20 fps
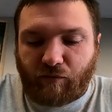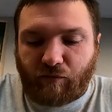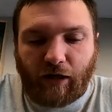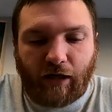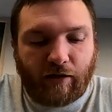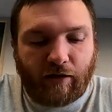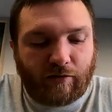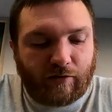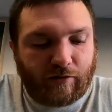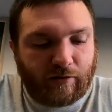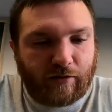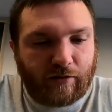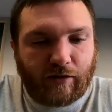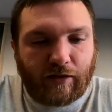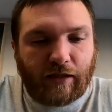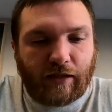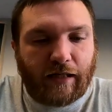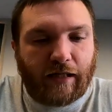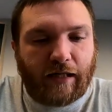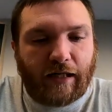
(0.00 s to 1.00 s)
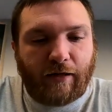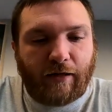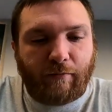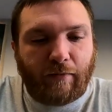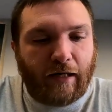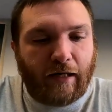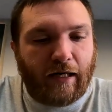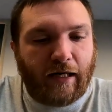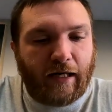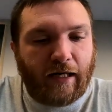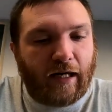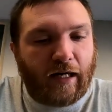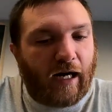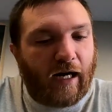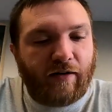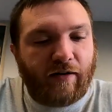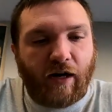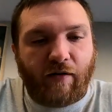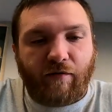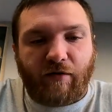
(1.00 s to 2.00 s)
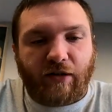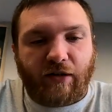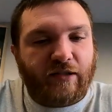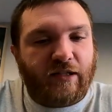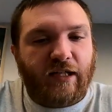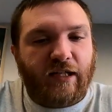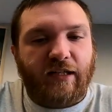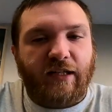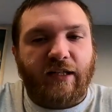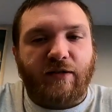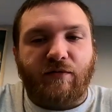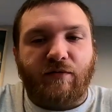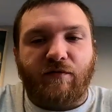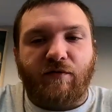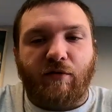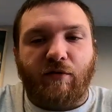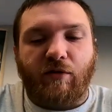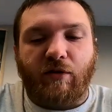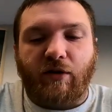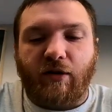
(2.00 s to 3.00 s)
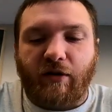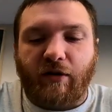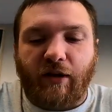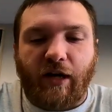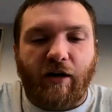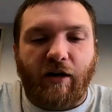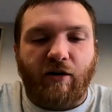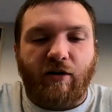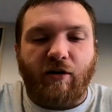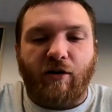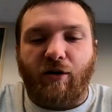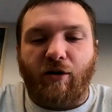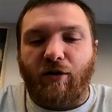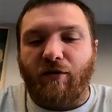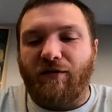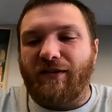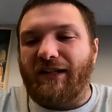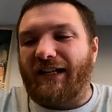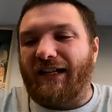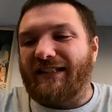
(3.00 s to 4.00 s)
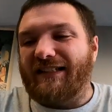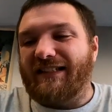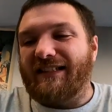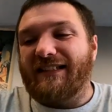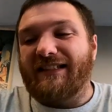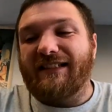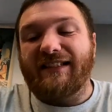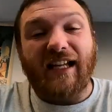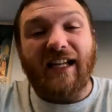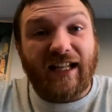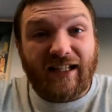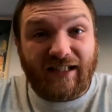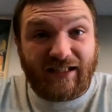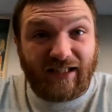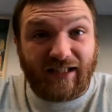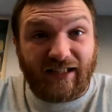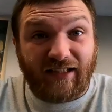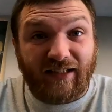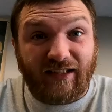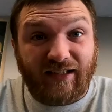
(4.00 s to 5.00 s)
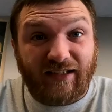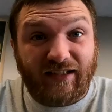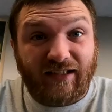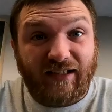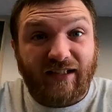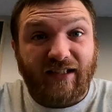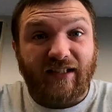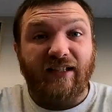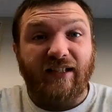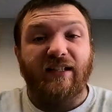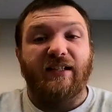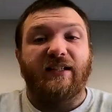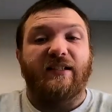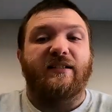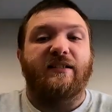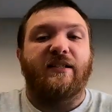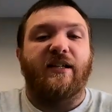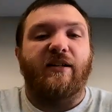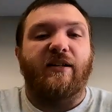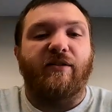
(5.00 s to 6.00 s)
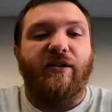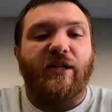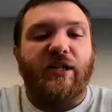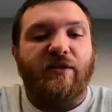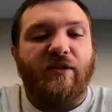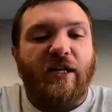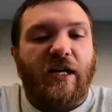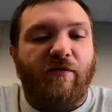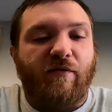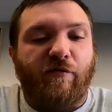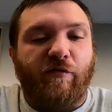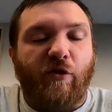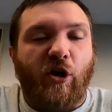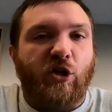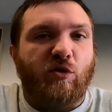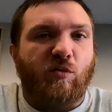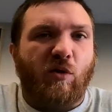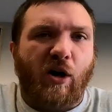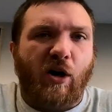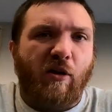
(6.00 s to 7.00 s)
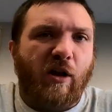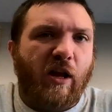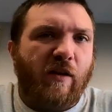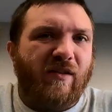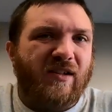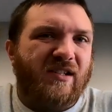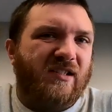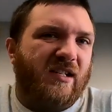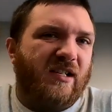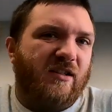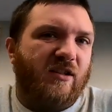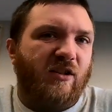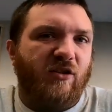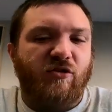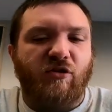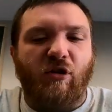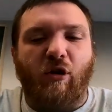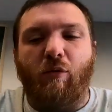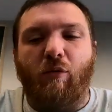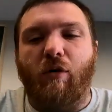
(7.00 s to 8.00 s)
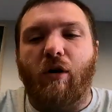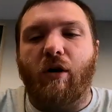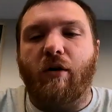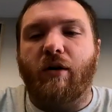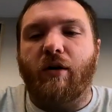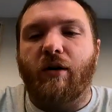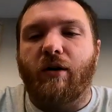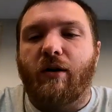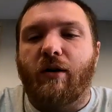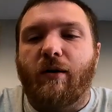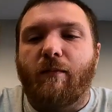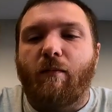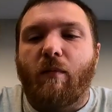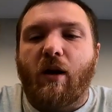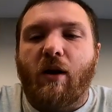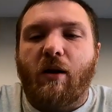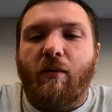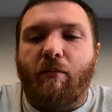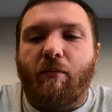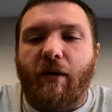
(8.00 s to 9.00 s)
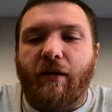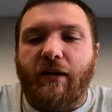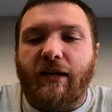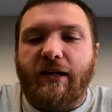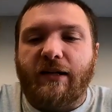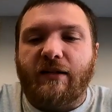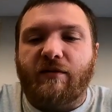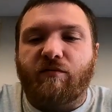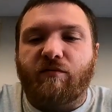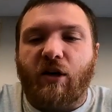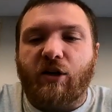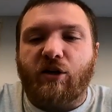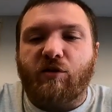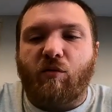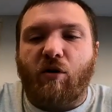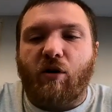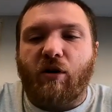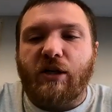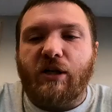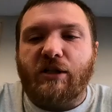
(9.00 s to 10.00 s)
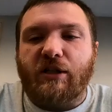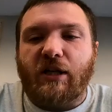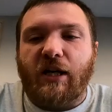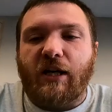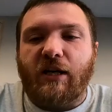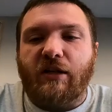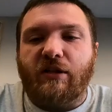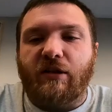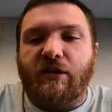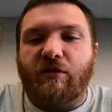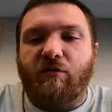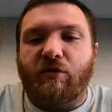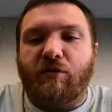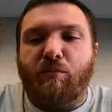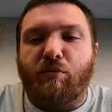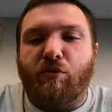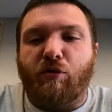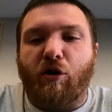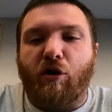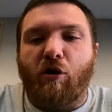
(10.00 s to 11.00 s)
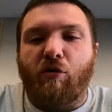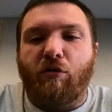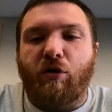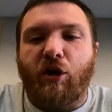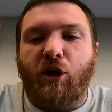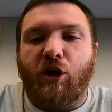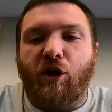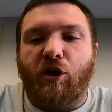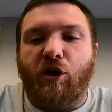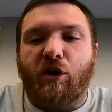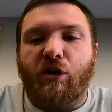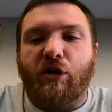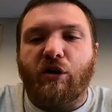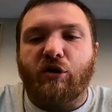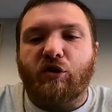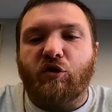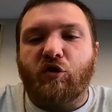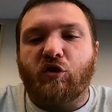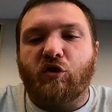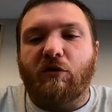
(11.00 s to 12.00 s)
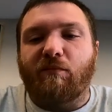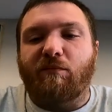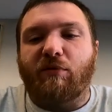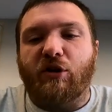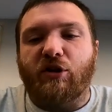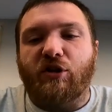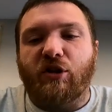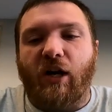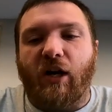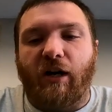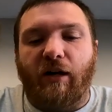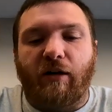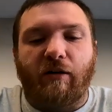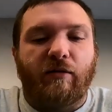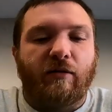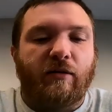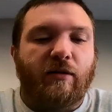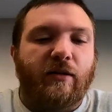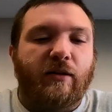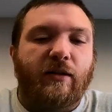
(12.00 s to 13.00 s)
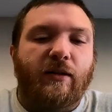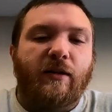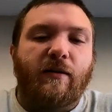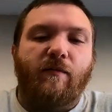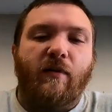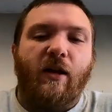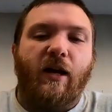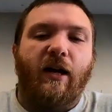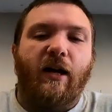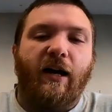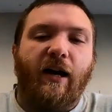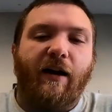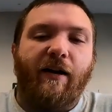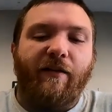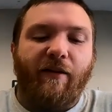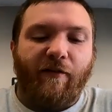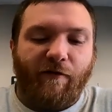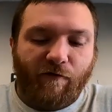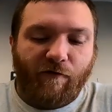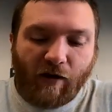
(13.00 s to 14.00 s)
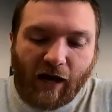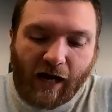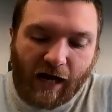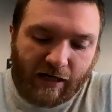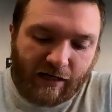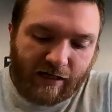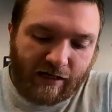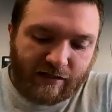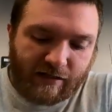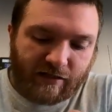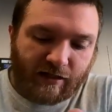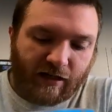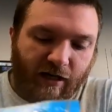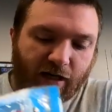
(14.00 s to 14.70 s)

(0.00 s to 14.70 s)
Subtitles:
well, and I've never seen these before. They are called the Scented series in freshwater. I know they have the scented saltwater, but these freshwater is a scented with Pro-Cure Super Gel. I got the fatties, and I